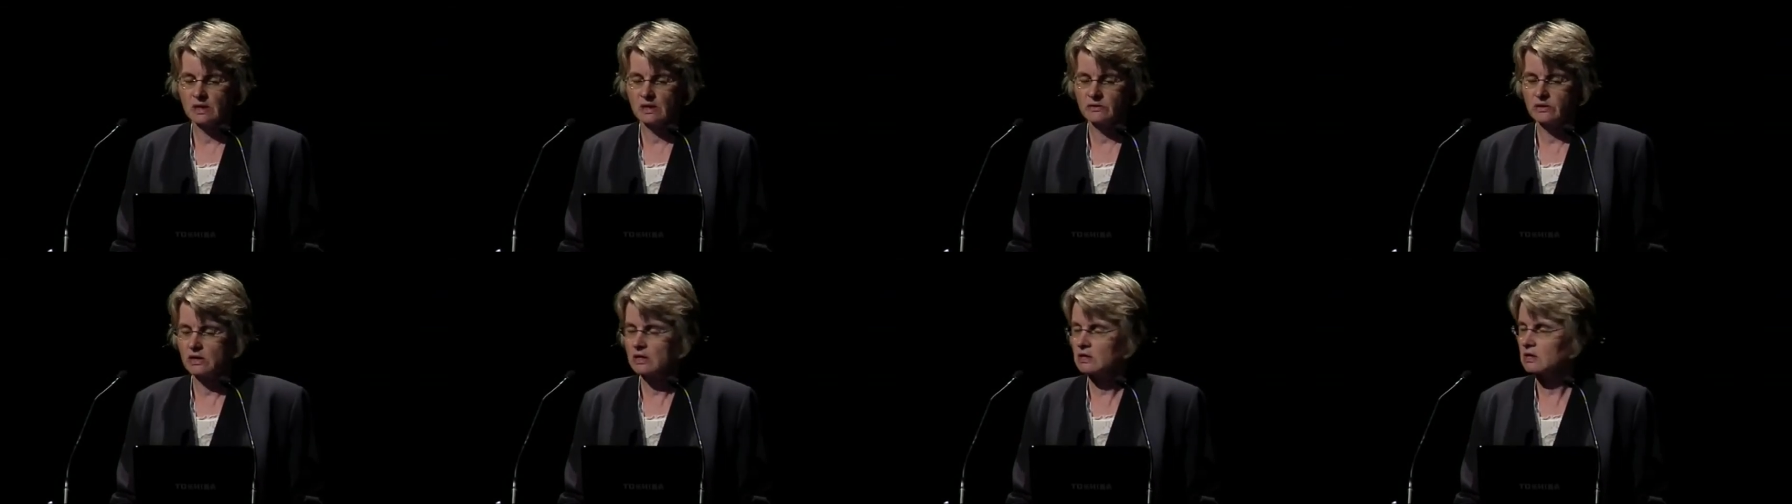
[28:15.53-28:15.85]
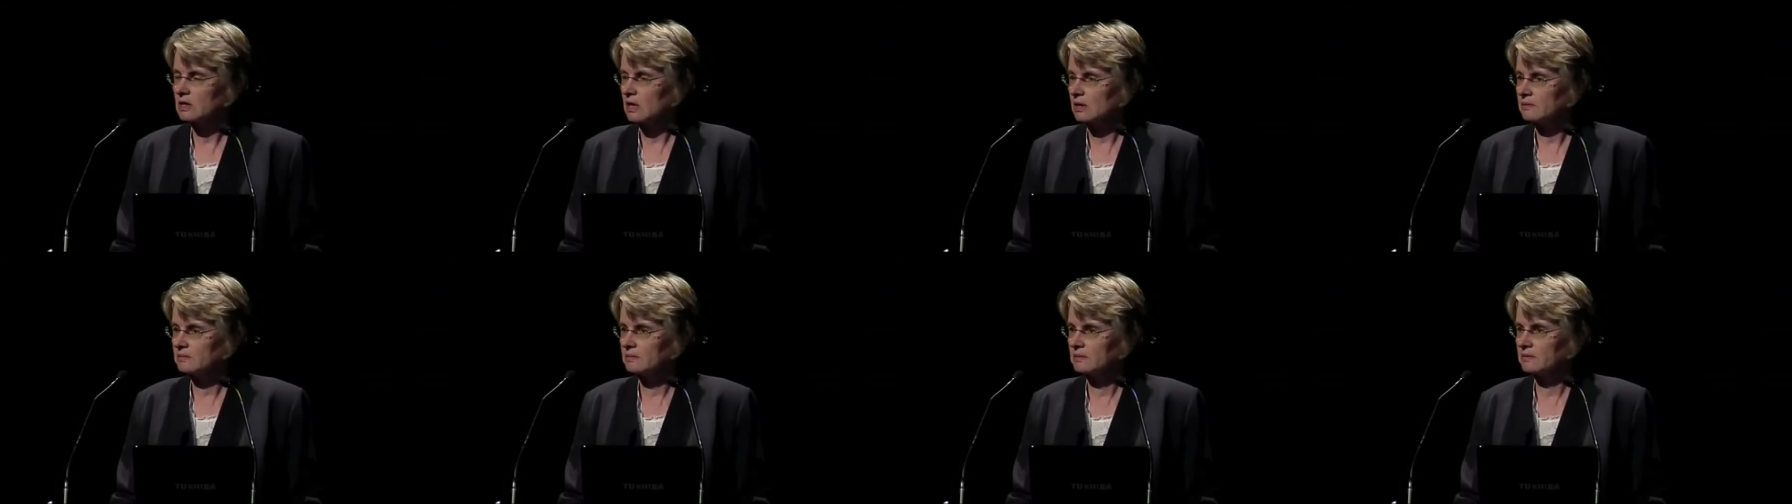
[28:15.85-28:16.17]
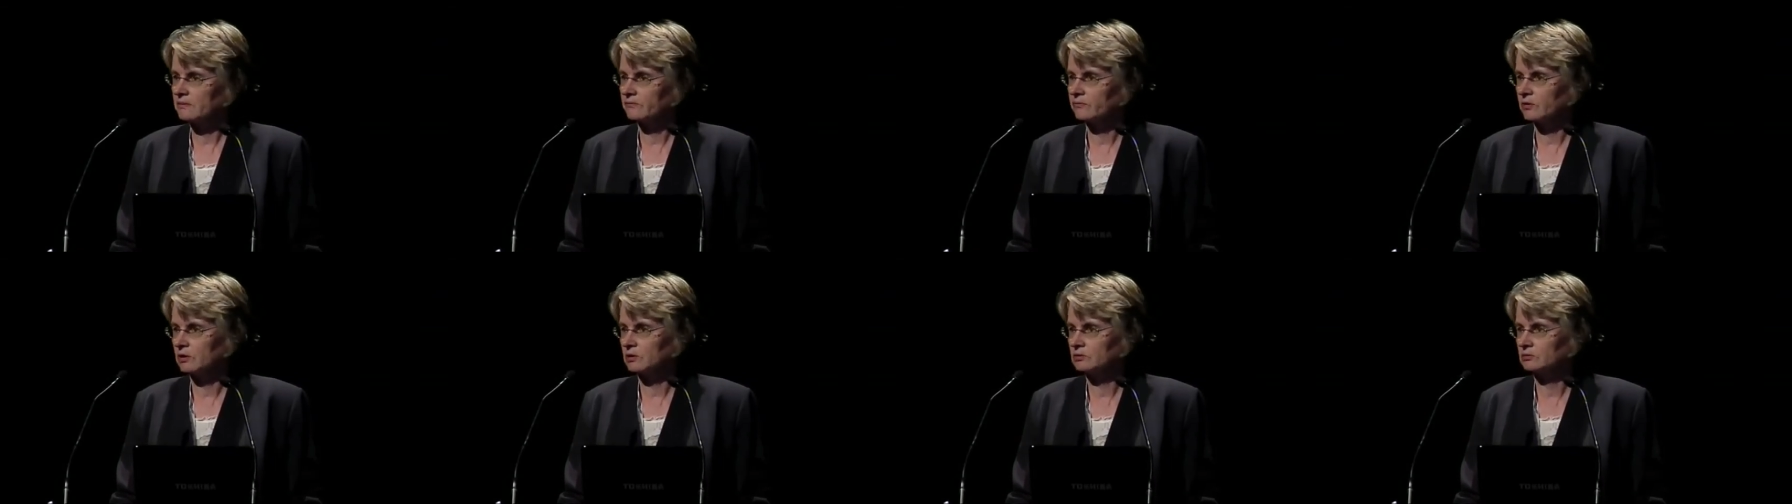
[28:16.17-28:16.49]
Are they
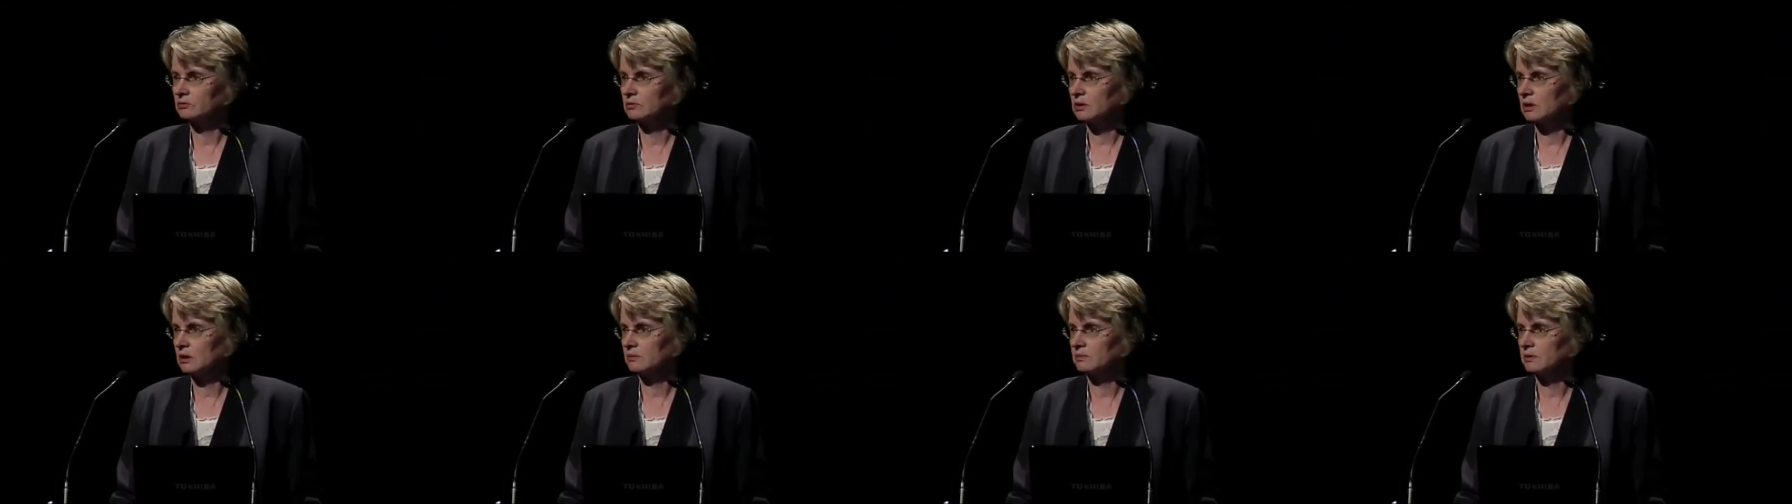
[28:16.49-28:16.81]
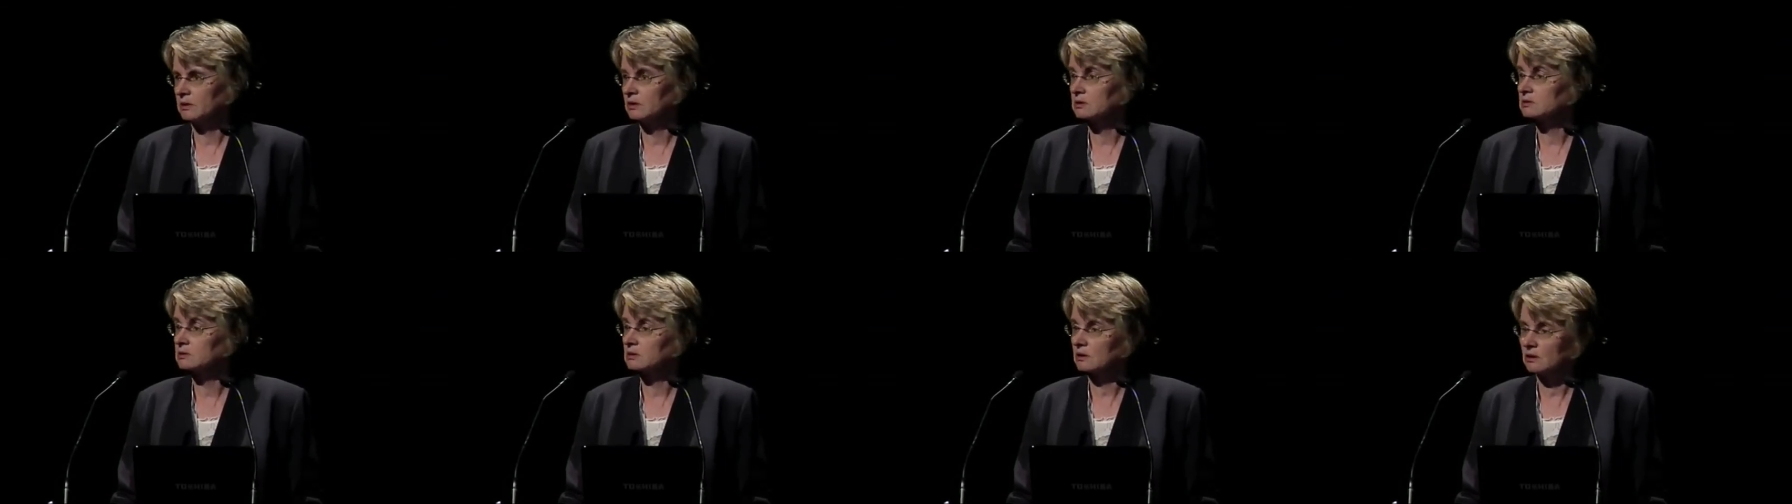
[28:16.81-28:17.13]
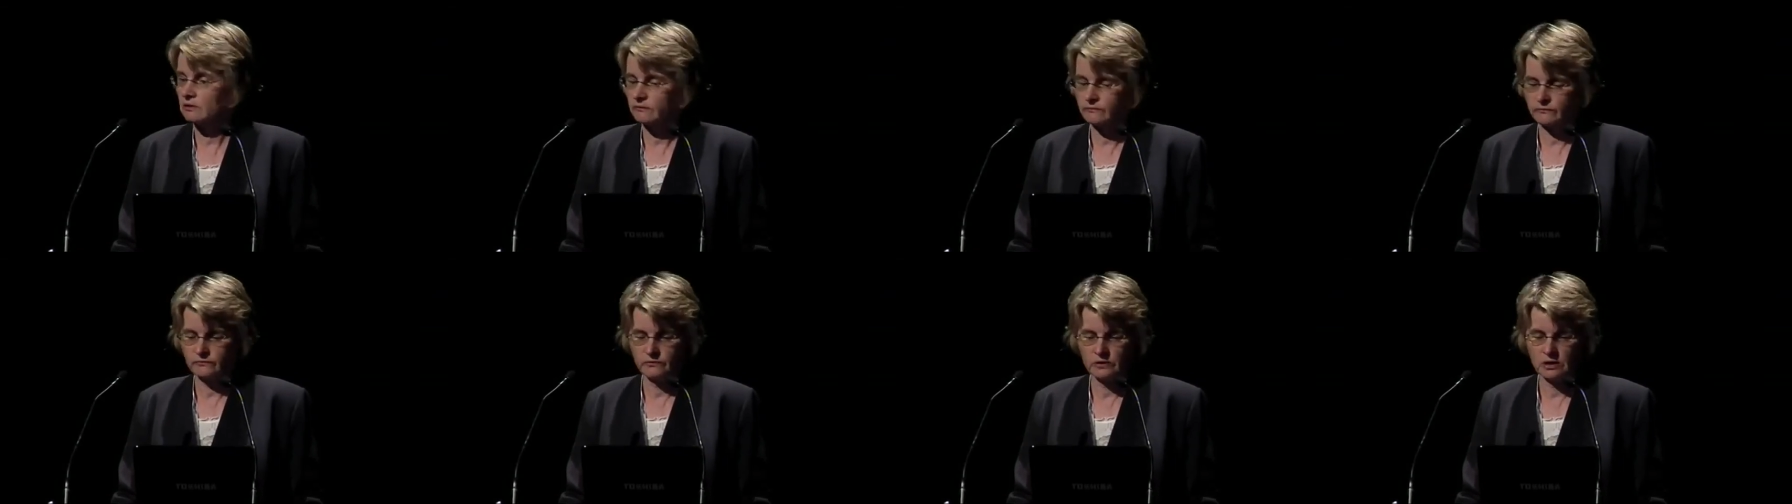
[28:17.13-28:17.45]
capable of record keeping? Because
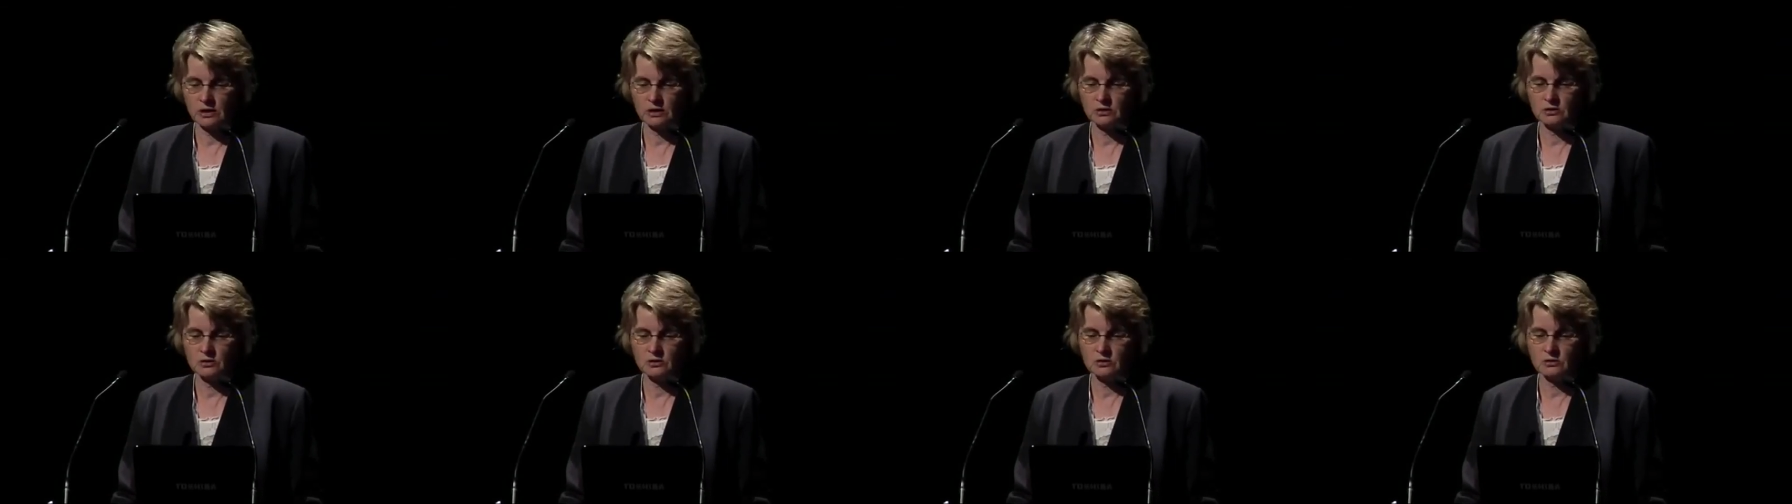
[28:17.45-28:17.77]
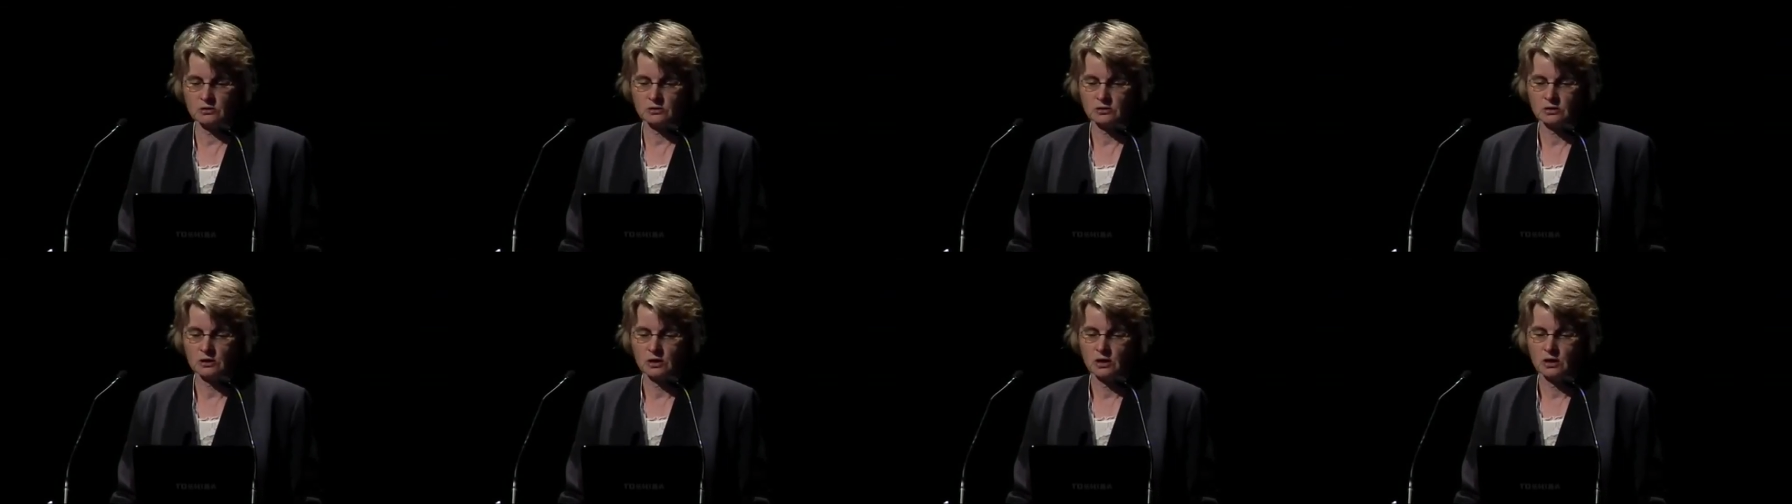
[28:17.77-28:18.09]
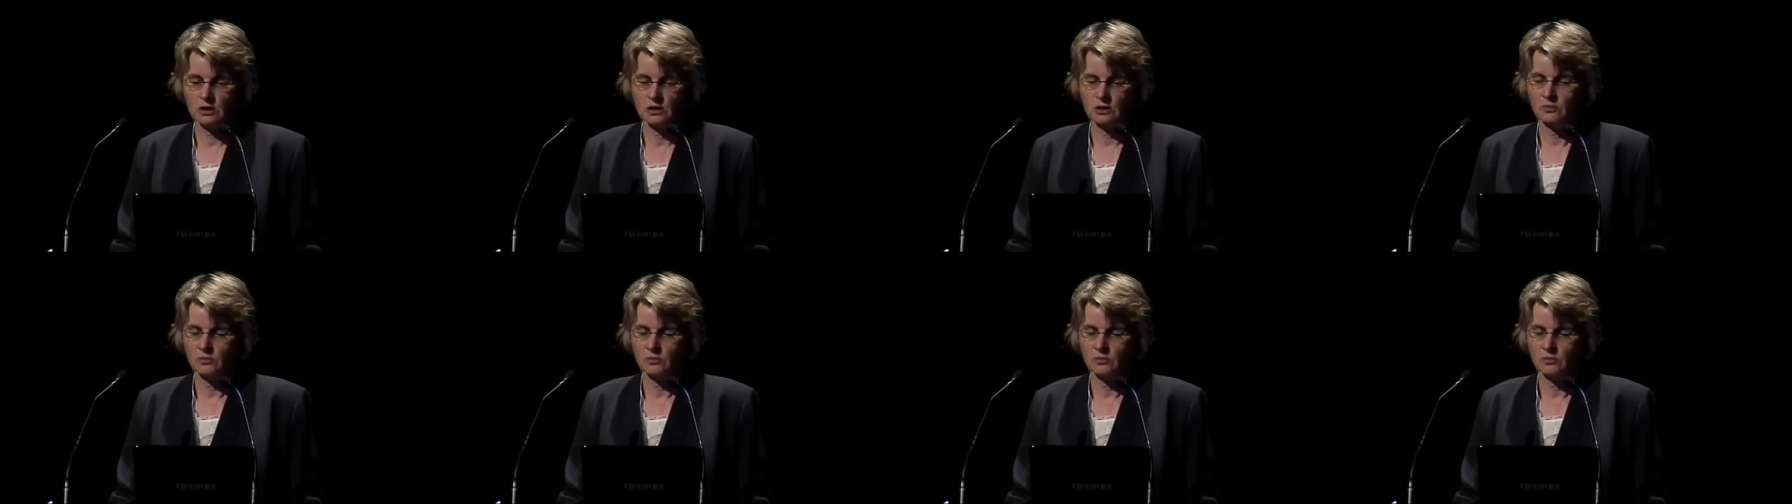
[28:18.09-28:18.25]
if they're not,